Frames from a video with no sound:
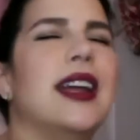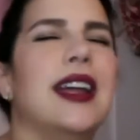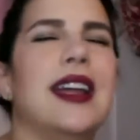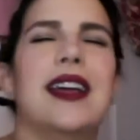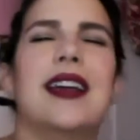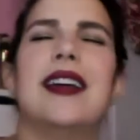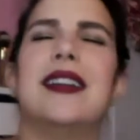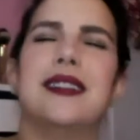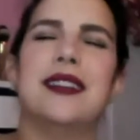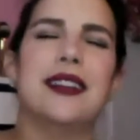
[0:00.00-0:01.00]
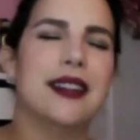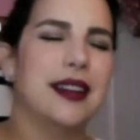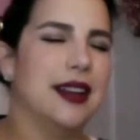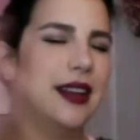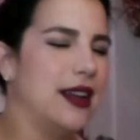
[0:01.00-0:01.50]
and
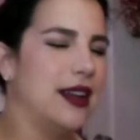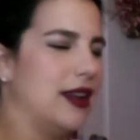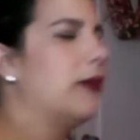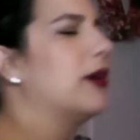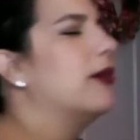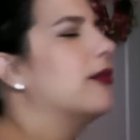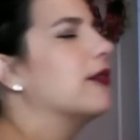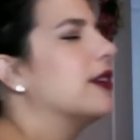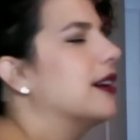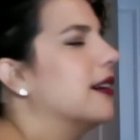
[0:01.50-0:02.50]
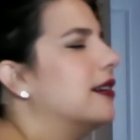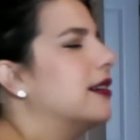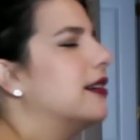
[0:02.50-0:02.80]
how about over here?